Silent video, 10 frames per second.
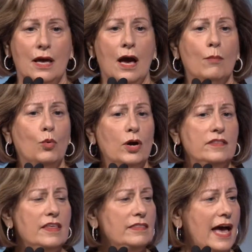More
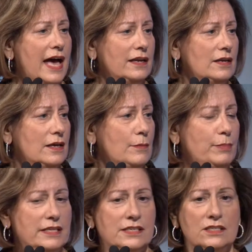than that,
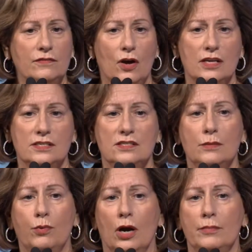Betsy DeVos's
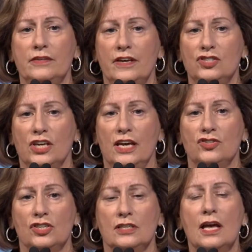Department of
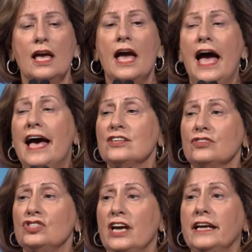Education has
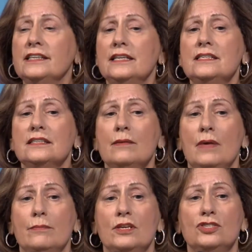rejected its
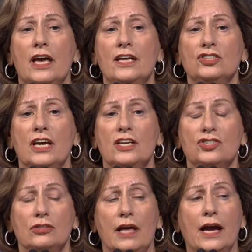commitment to
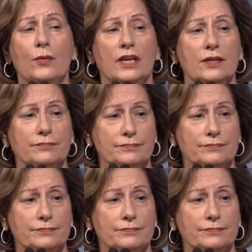educational equity.